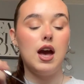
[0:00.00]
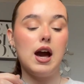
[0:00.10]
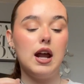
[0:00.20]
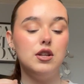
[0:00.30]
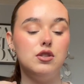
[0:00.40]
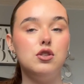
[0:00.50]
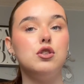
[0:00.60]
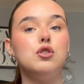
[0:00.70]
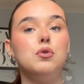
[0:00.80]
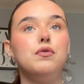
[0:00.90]
And I just
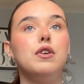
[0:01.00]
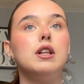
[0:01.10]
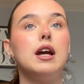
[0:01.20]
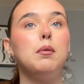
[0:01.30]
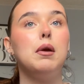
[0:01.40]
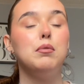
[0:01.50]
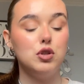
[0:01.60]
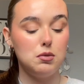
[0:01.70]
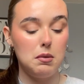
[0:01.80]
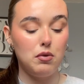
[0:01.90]
don't feel like people
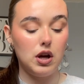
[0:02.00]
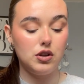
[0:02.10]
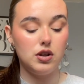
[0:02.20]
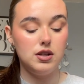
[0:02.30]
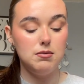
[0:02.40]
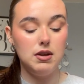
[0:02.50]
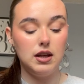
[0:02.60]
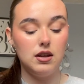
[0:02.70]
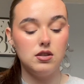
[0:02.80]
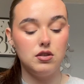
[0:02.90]
should be pressured into
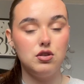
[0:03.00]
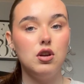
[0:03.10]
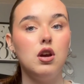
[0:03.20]
making such